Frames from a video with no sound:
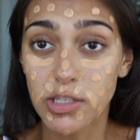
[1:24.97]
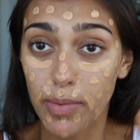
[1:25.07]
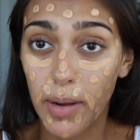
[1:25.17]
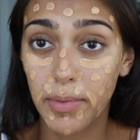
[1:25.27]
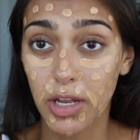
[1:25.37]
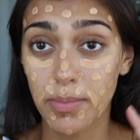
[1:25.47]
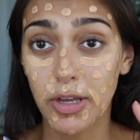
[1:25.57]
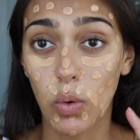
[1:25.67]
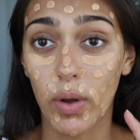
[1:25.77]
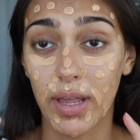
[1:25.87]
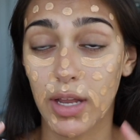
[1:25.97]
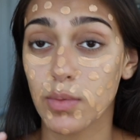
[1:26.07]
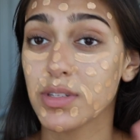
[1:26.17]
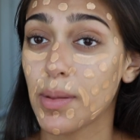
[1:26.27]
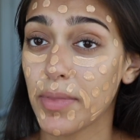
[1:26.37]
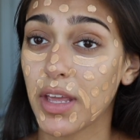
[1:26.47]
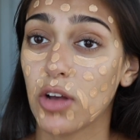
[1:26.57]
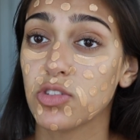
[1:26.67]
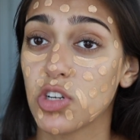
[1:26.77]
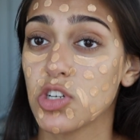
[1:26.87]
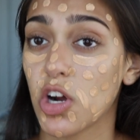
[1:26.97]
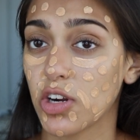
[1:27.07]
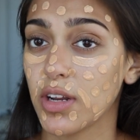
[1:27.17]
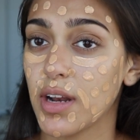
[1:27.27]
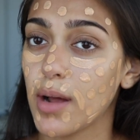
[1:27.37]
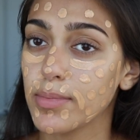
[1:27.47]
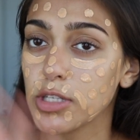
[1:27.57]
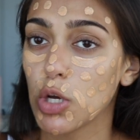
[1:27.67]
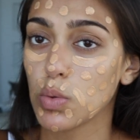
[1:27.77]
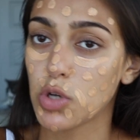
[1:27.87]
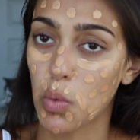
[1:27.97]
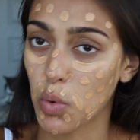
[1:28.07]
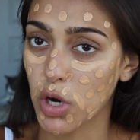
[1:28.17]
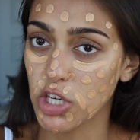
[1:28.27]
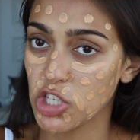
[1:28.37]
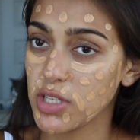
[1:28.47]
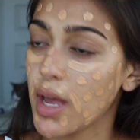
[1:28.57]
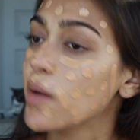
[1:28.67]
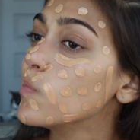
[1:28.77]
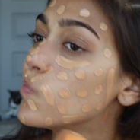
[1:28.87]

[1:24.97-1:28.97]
but I'm going to be going in with something else to darken it up, so don't worry just yet.